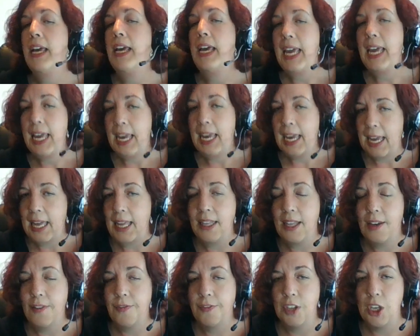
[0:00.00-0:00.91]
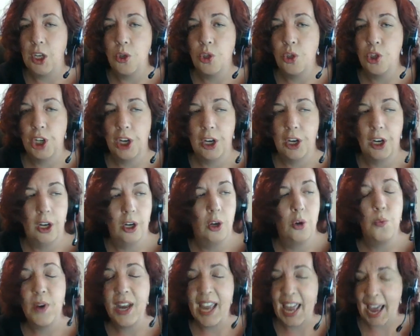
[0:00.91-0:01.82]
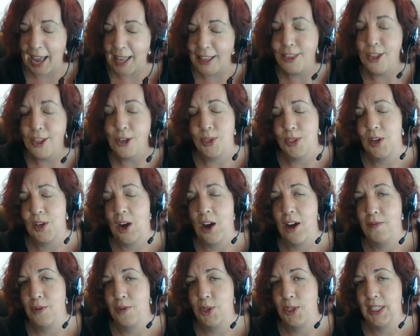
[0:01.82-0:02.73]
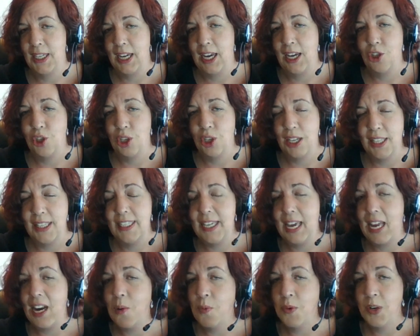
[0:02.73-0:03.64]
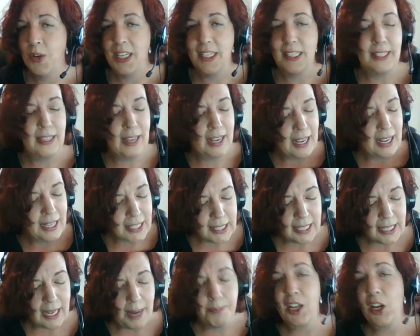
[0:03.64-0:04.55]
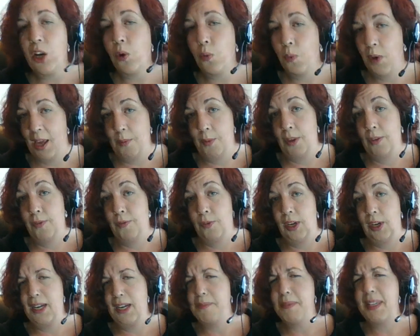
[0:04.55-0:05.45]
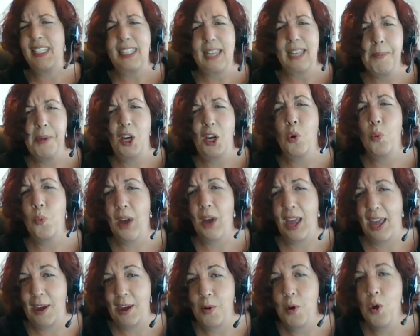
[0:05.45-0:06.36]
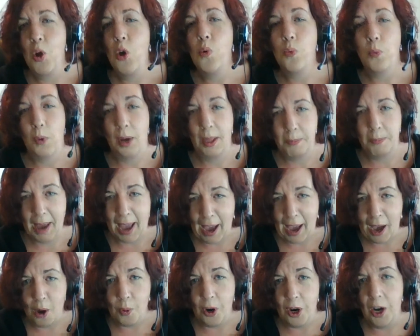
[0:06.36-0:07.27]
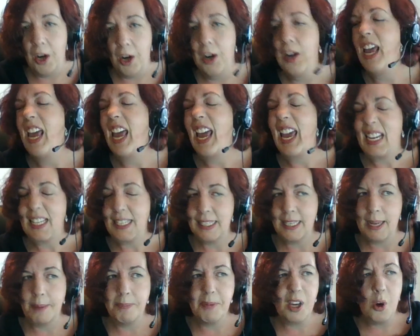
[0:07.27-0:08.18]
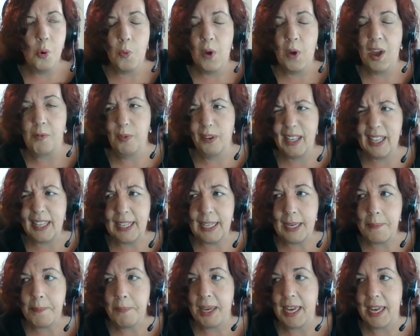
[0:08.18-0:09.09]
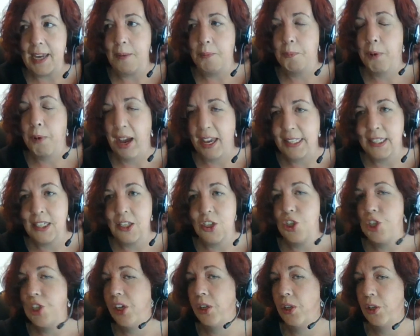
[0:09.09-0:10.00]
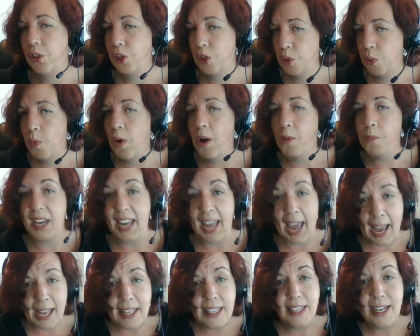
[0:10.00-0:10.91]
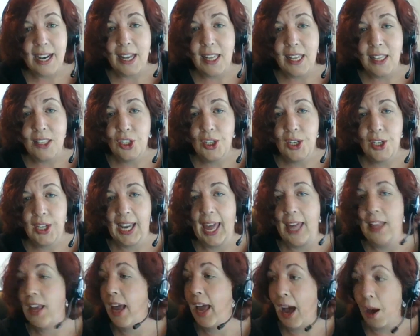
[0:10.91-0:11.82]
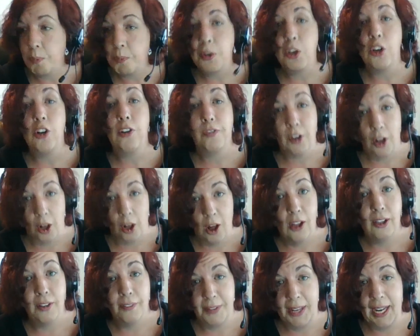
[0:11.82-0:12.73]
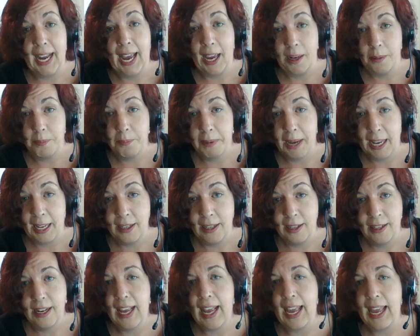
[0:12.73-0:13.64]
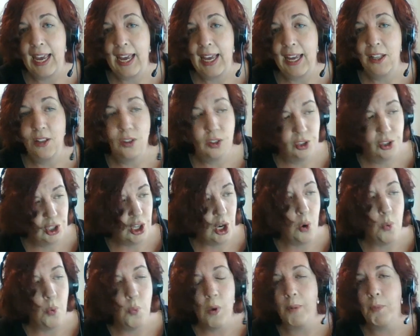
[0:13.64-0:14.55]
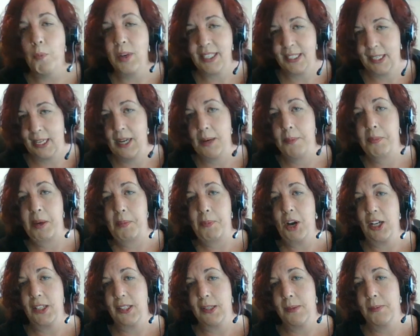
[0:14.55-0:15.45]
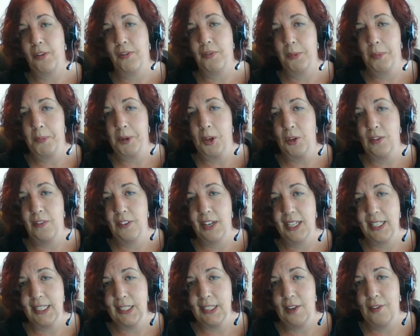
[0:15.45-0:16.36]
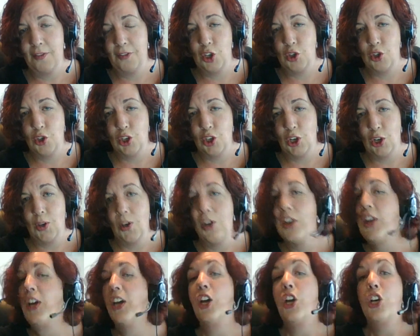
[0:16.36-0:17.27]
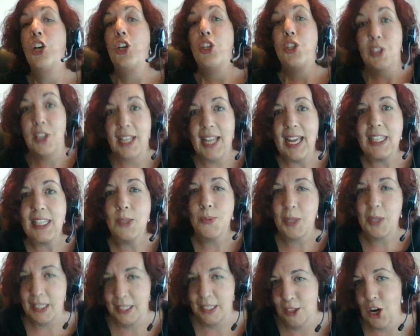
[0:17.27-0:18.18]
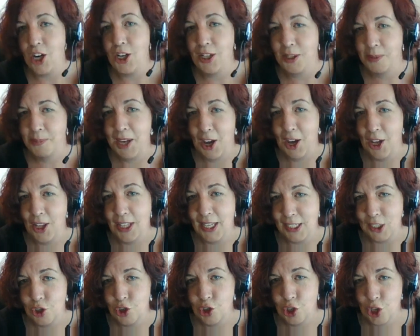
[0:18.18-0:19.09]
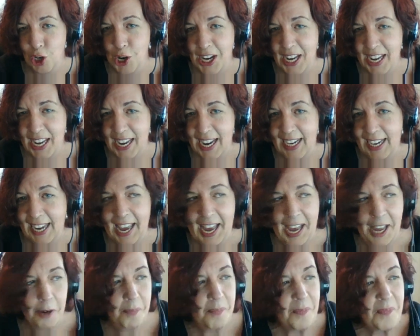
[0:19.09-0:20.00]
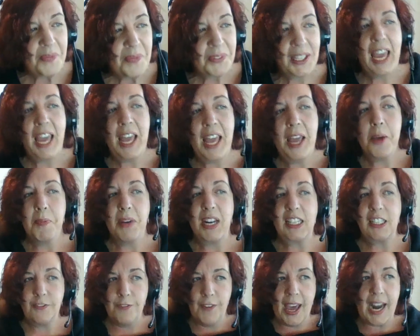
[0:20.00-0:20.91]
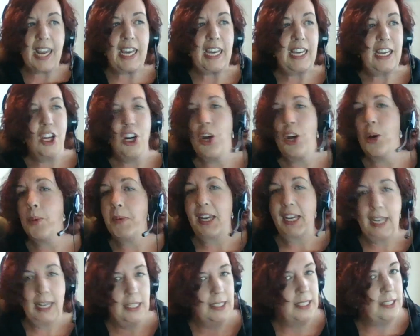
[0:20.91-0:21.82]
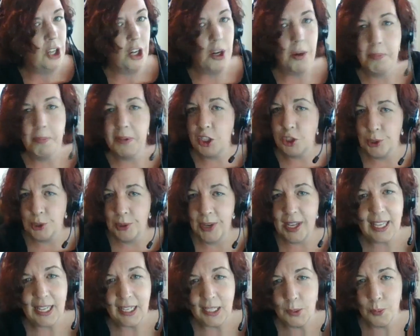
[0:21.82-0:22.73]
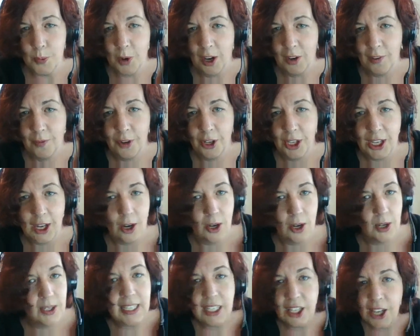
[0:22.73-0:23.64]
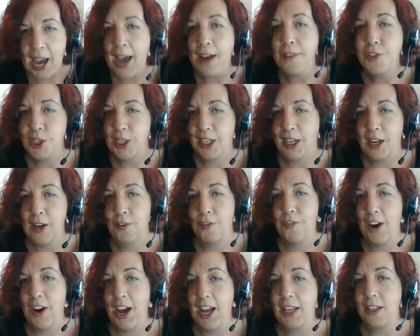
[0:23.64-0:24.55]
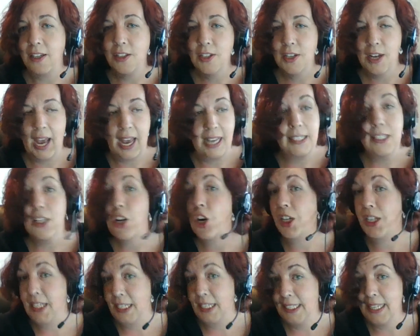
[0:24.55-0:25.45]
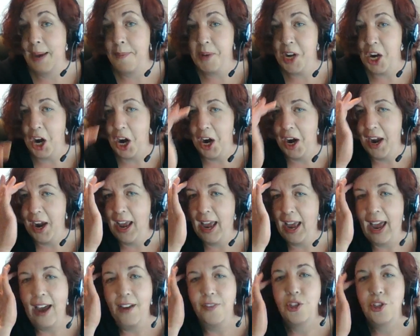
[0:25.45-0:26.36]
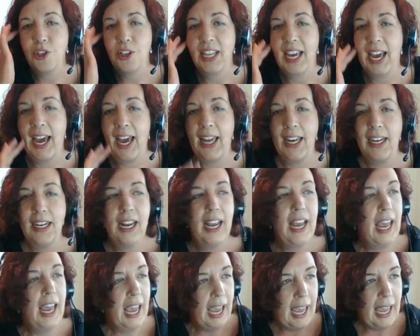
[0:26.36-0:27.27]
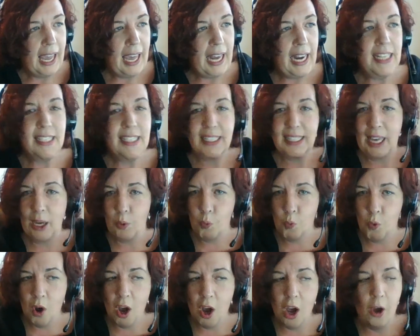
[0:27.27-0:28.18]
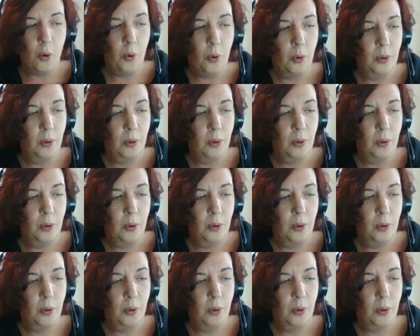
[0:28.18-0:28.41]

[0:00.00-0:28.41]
in the future. We had those conversations, and it was a stepping away with freedom, a stepping away with power and a stepping away really being present to to what we had done to get how beautiful all of it had been and you know what was going to be possible for both of us in the future so that's what started me on this journey again. But it's funny, you know, because, you know, been doing this work for years and you have to confront. I started a seminar after that and it's like, whoa,